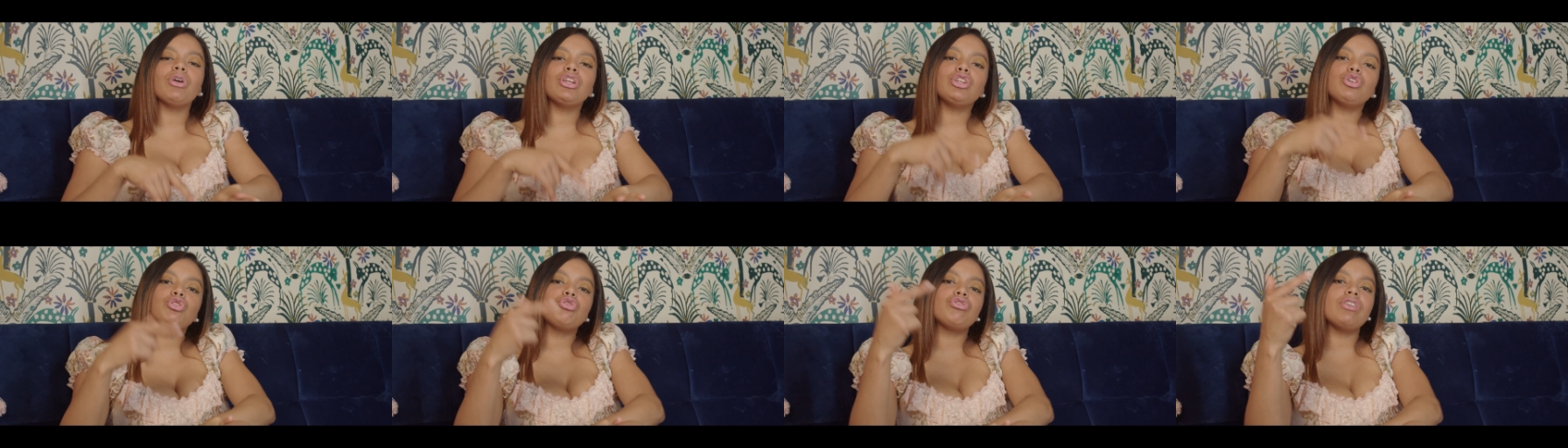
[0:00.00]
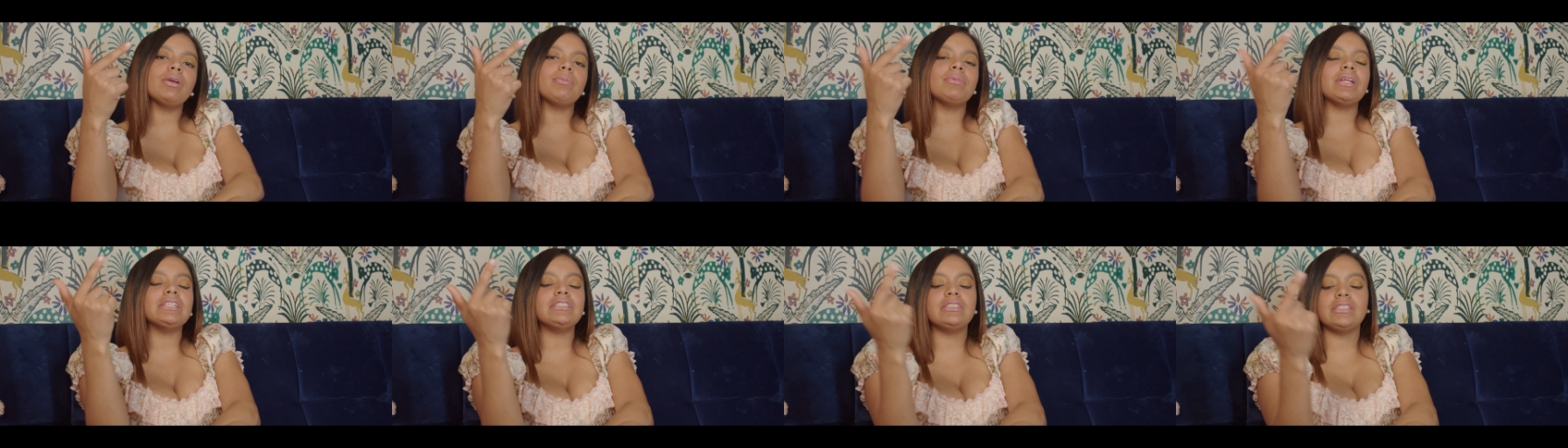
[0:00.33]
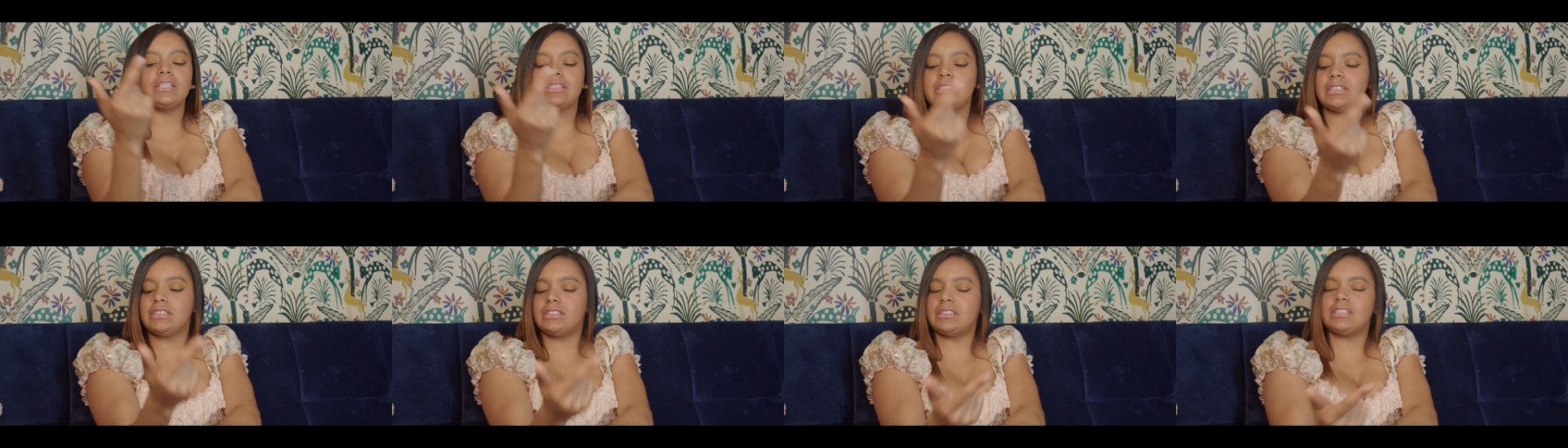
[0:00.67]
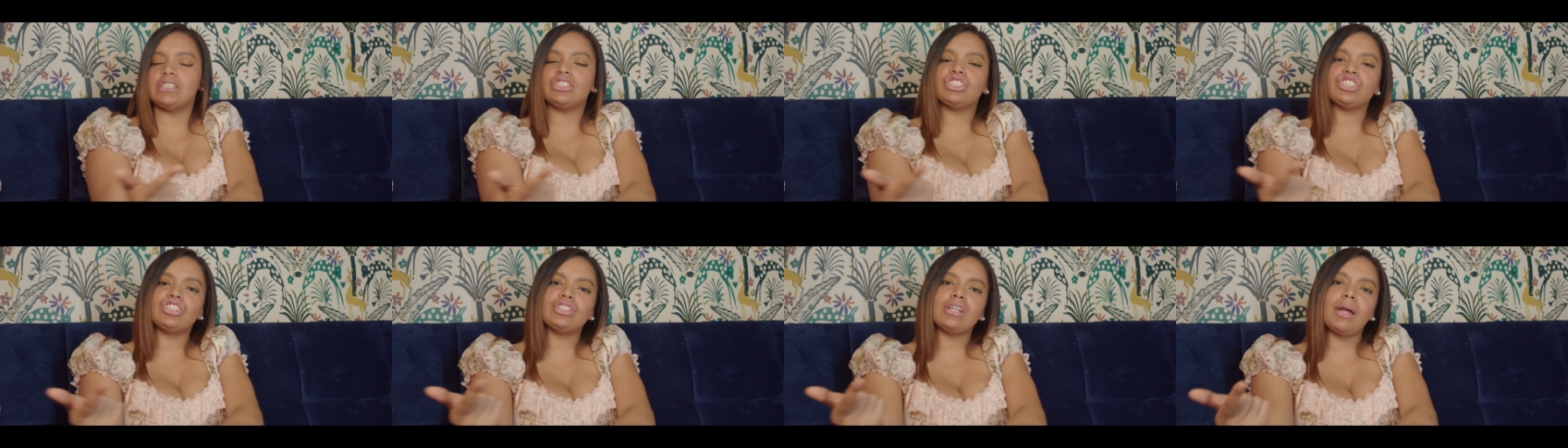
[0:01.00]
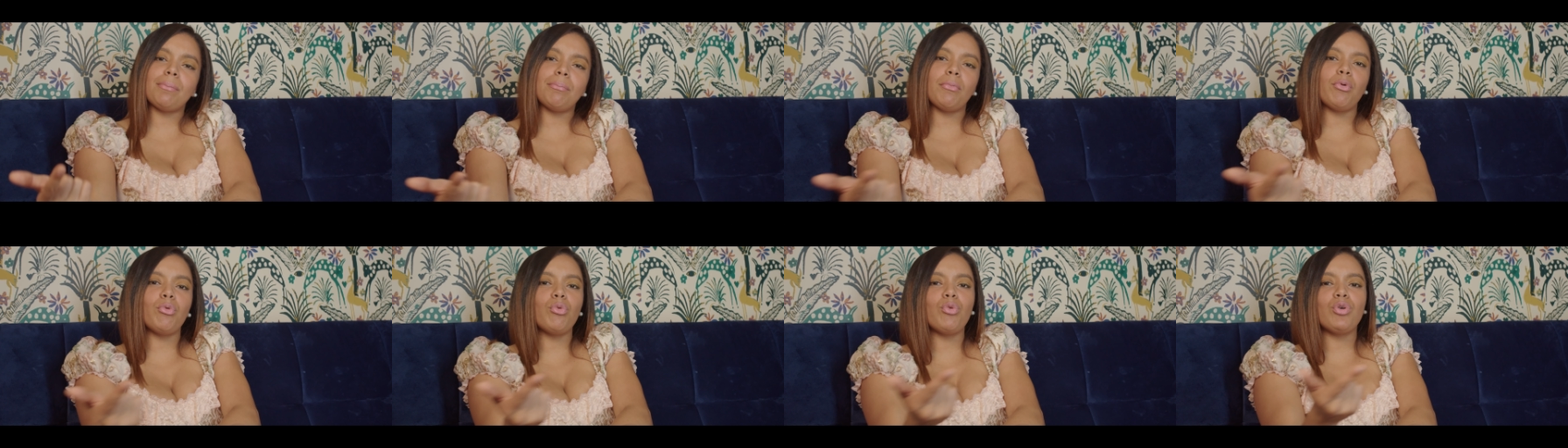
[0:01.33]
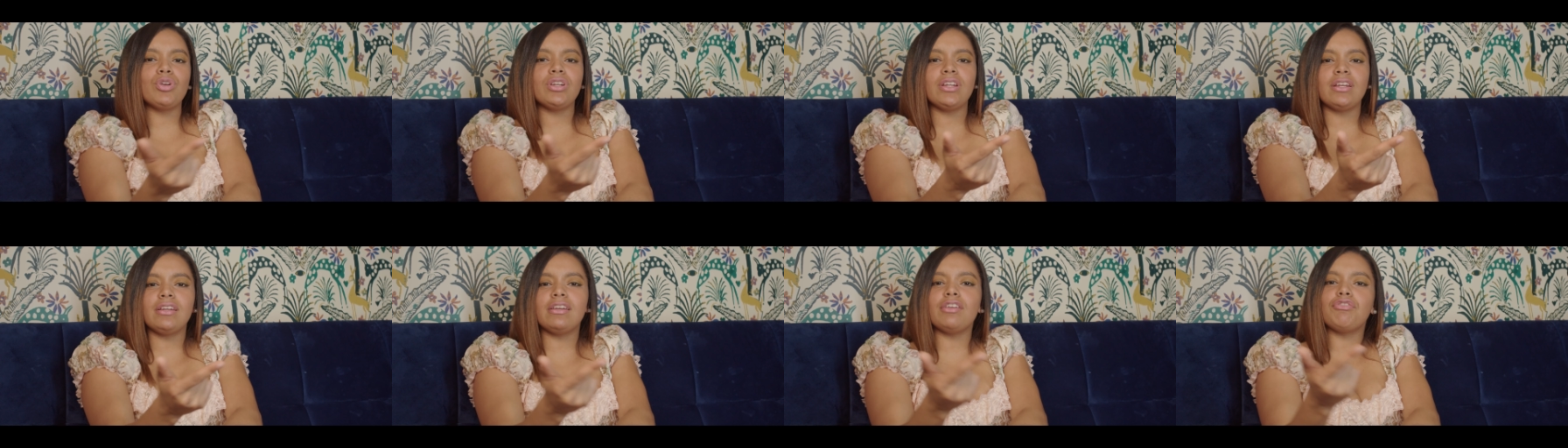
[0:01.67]
when you creep, that's your decision. I'm
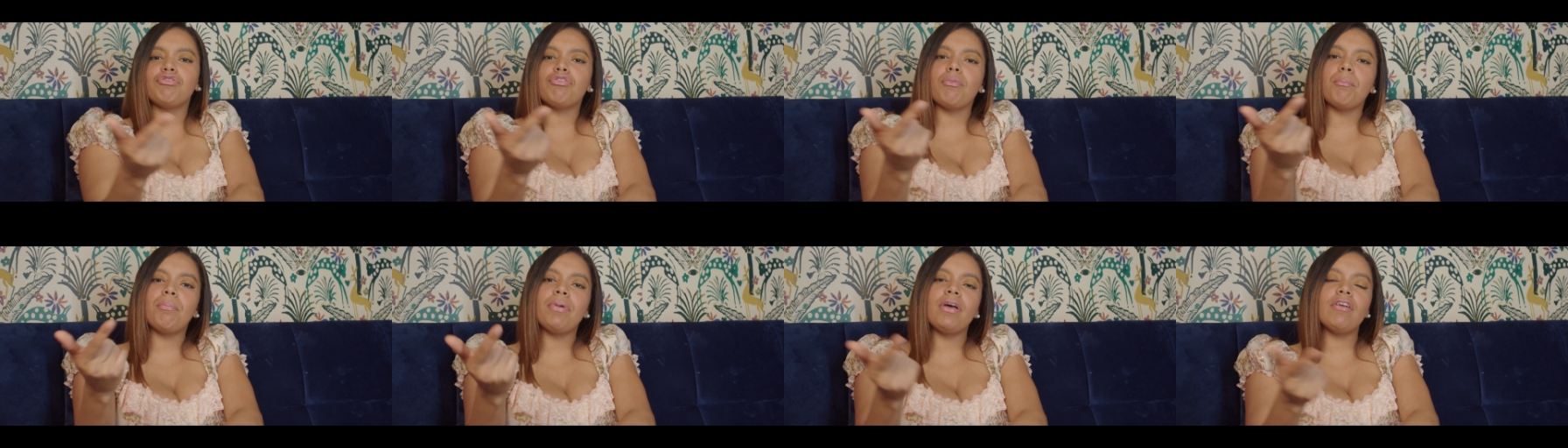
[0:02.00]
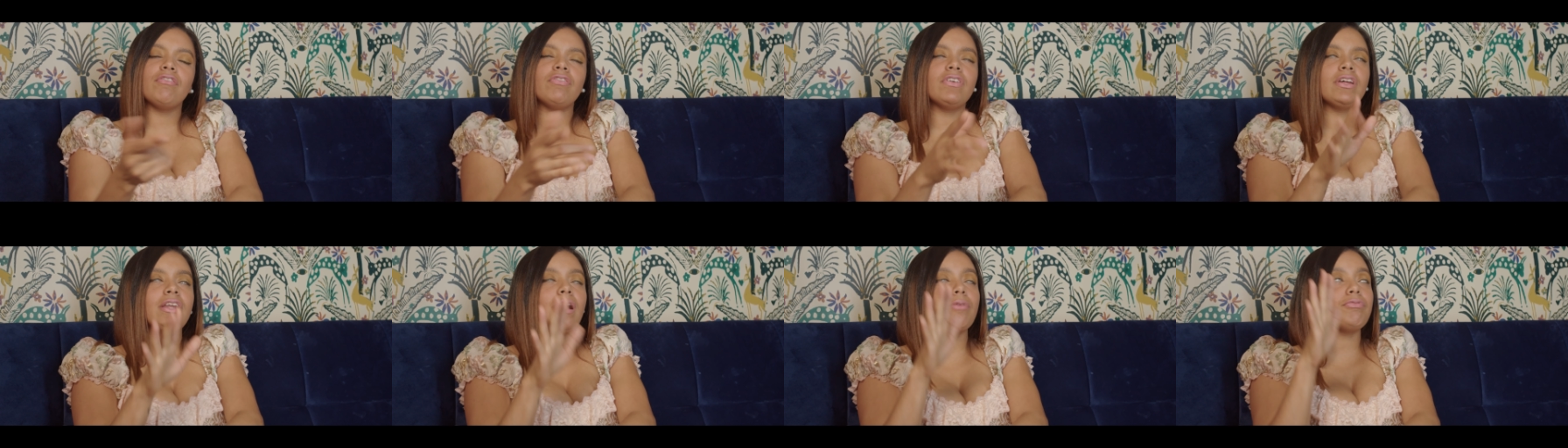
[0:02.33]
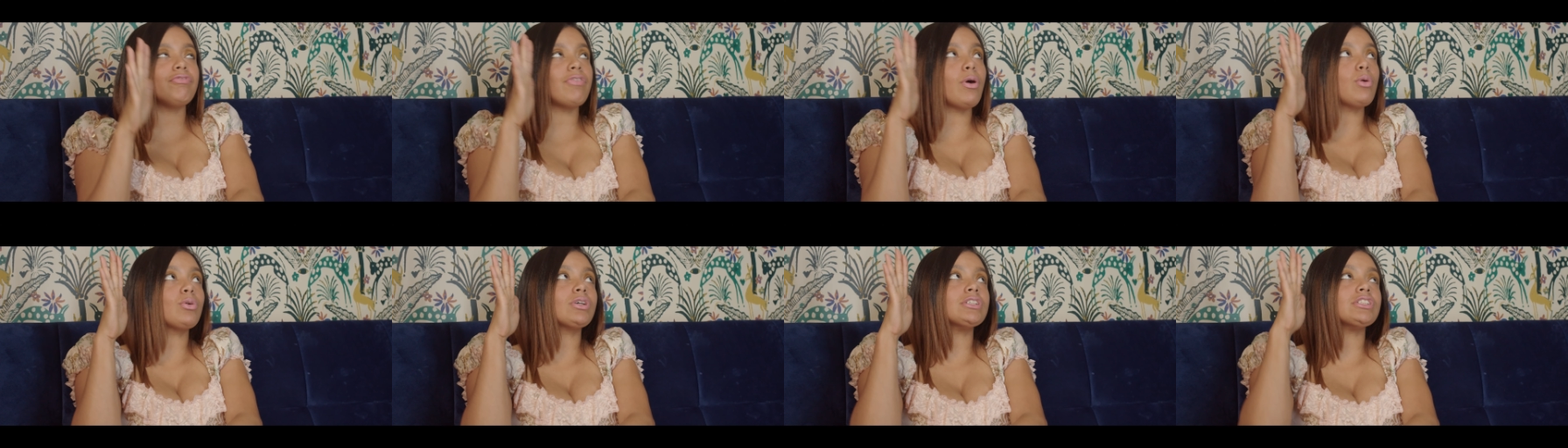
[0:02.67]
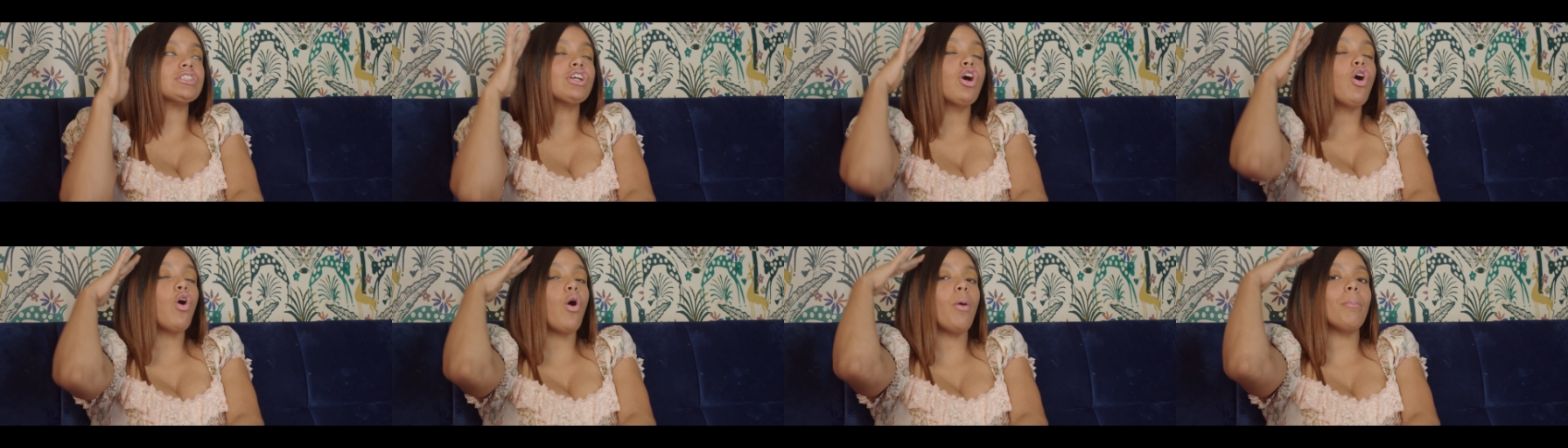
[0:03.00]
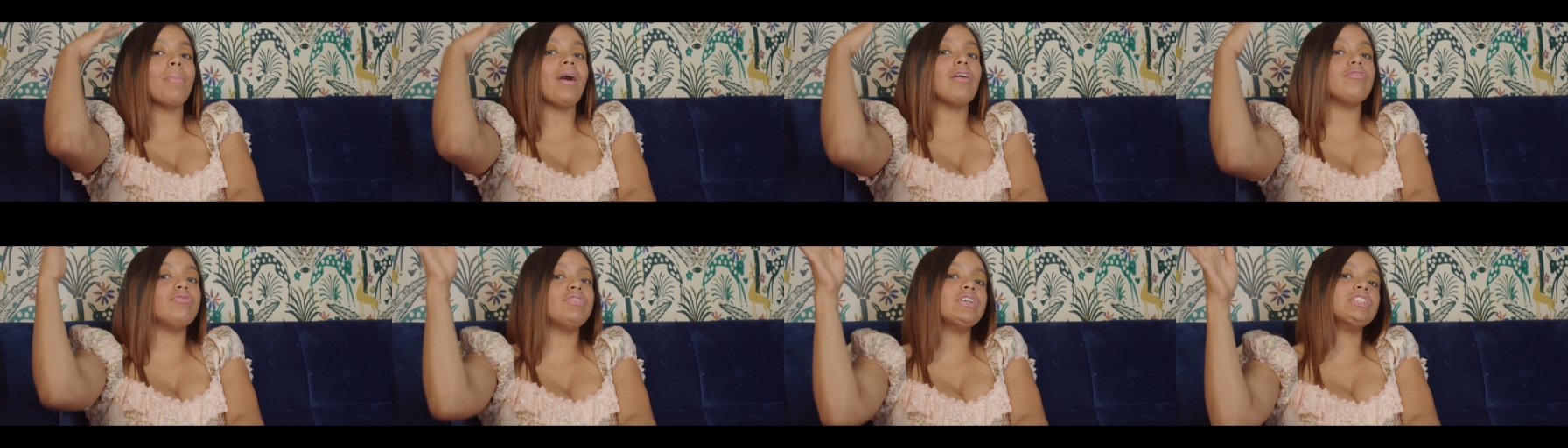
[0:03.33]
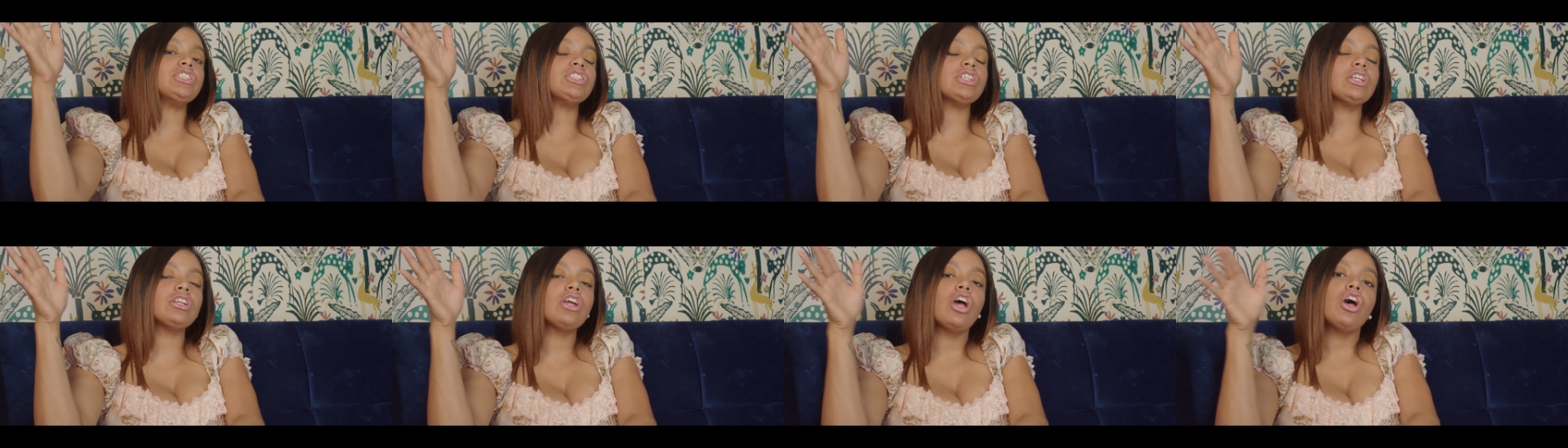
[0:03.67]
on a different pivot, I'm focused on my
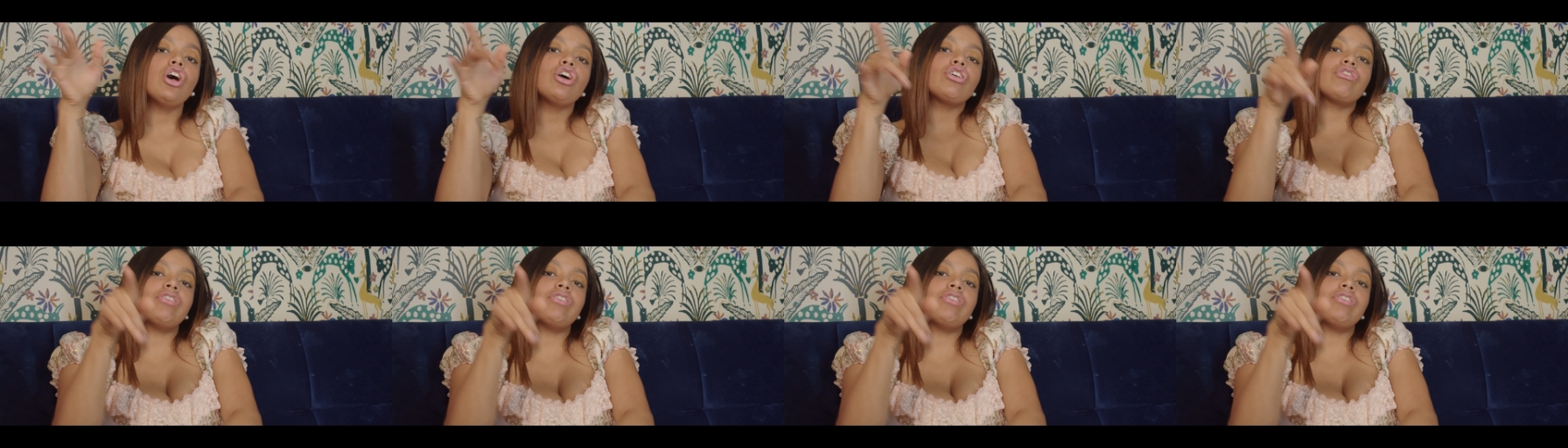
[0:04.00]
vision.